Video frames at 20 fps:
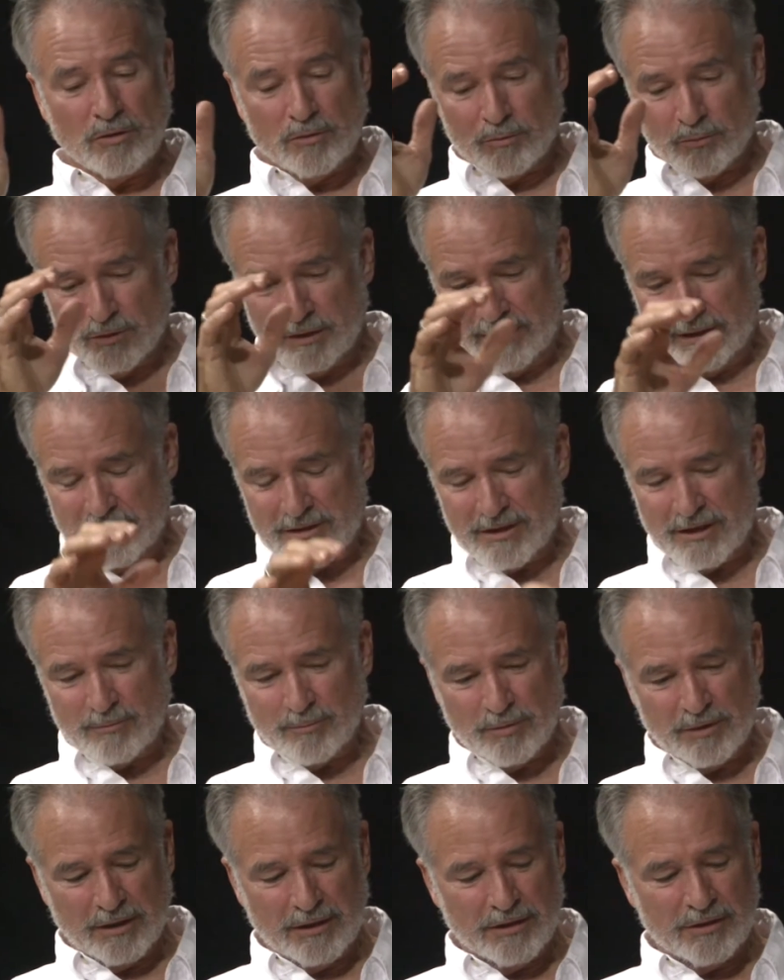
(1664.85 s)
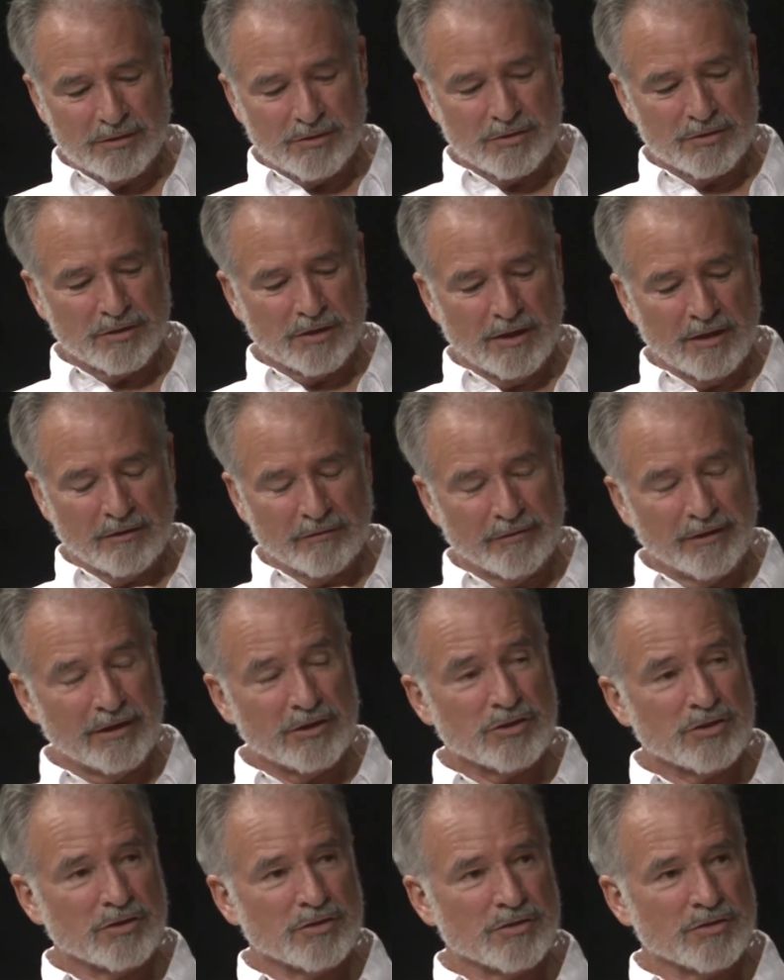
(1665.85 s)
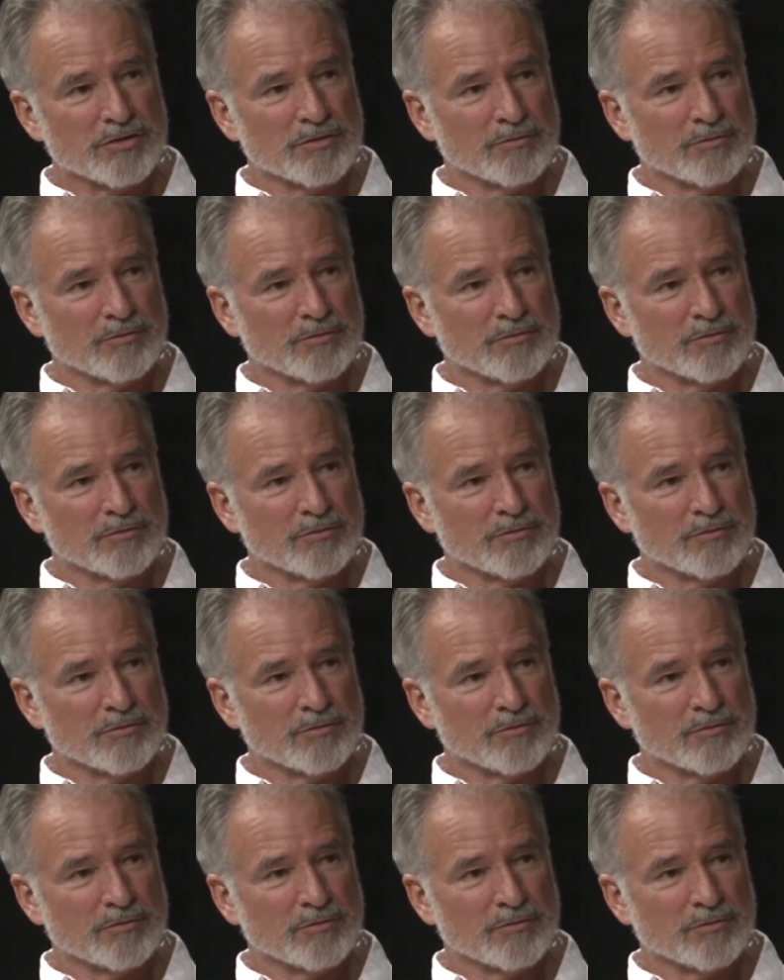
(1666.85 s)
really deep, it is interventions,